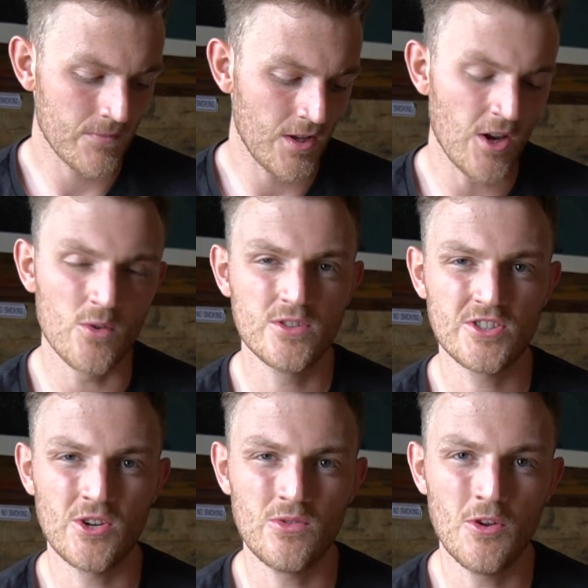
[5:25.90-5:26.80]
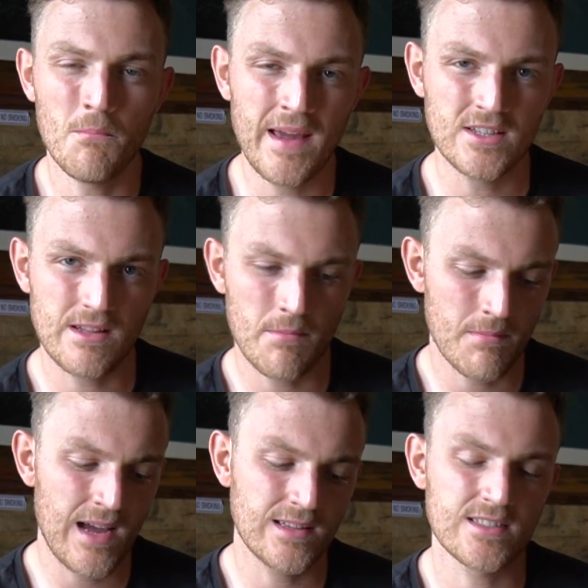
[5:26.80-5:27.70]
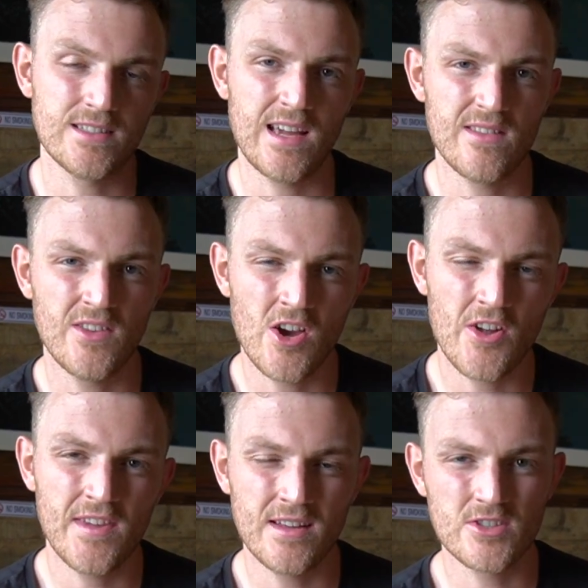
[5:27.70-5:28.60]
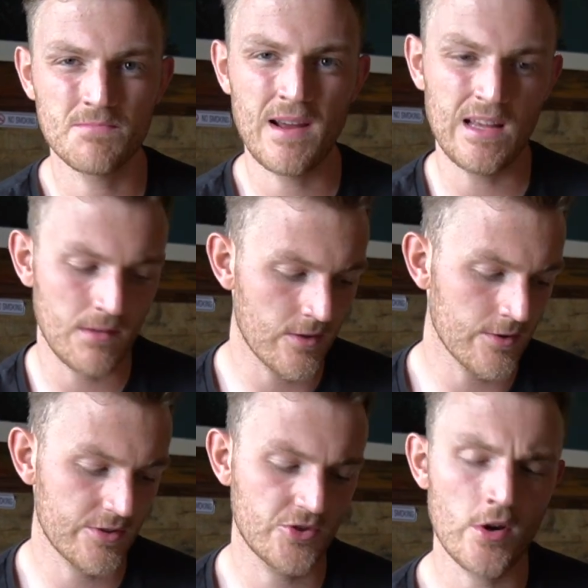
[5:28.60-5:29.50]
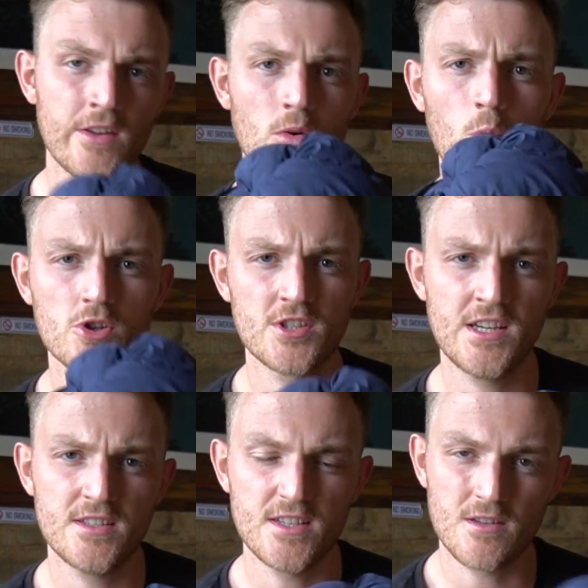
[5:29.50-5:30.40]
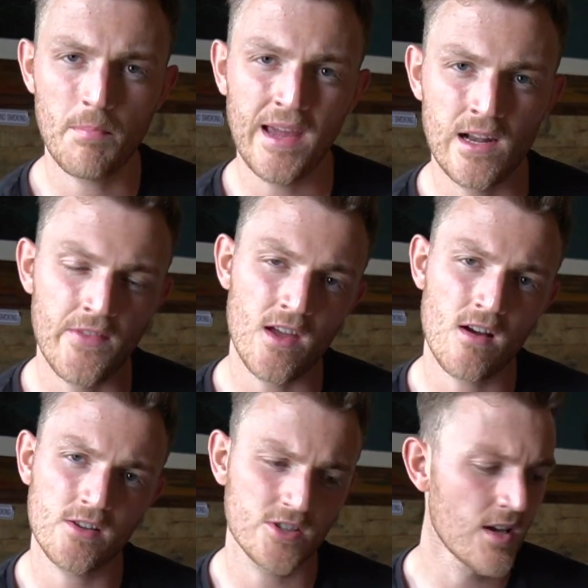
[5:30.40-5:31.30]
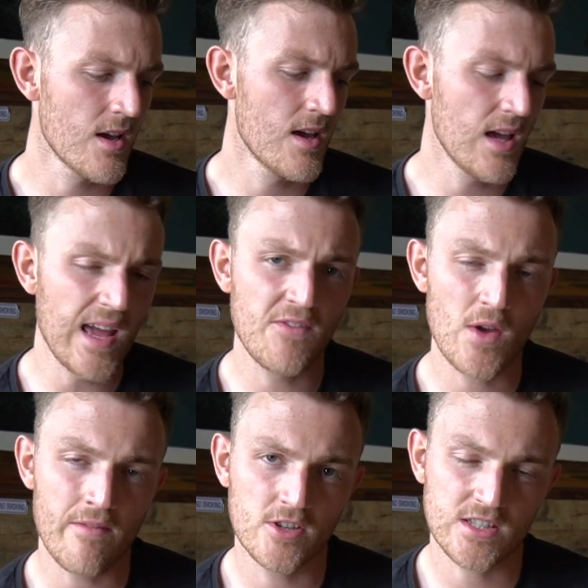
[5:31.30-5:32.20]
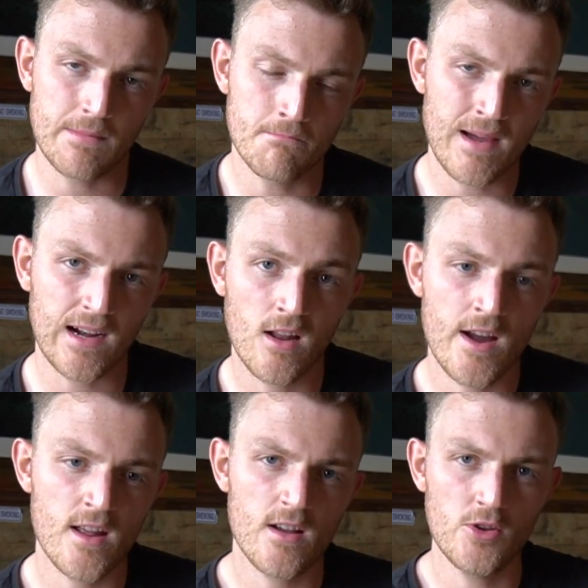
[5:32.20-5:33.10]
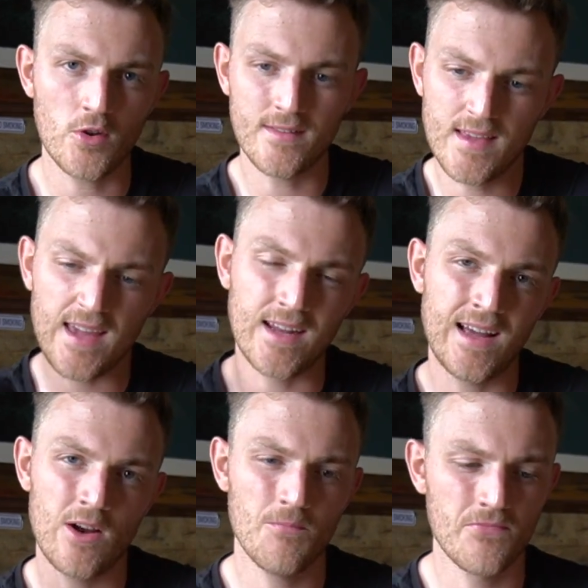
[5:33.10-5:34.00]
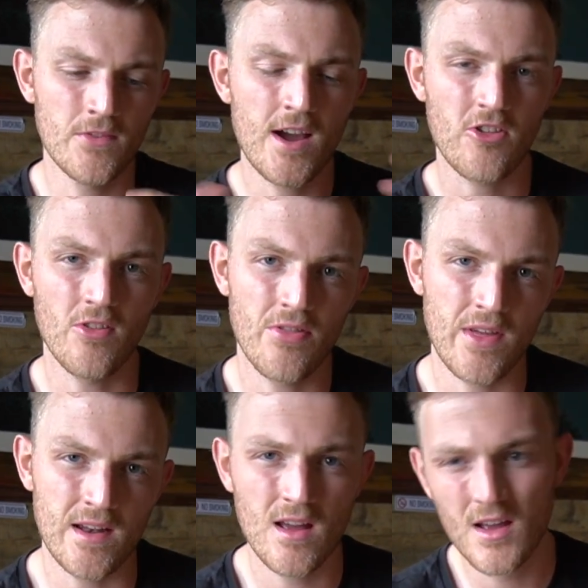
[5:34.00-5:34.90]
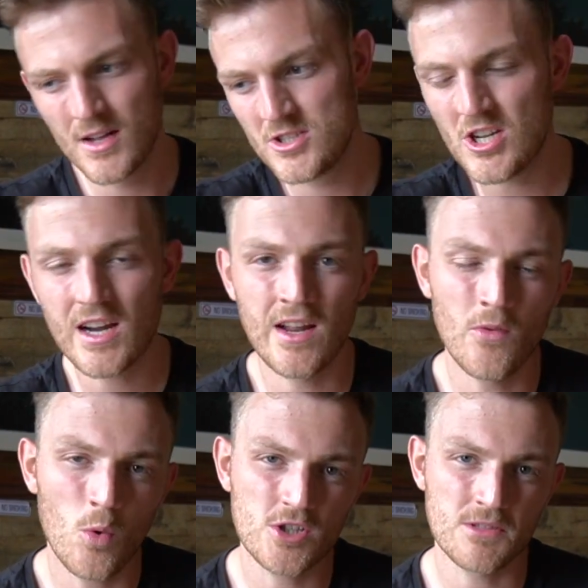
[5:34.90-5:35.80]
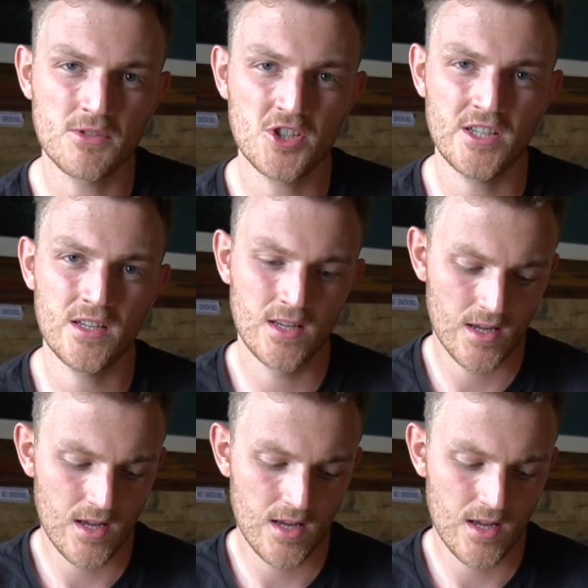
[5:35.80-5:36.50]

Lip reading: you know, so your main sleeping bag doesn't get dirty and smelly, because trying to wash these is a pain in the arse. If you have the sleeping bag liner, you can take it out nice and thin, chuck it in the washing machine,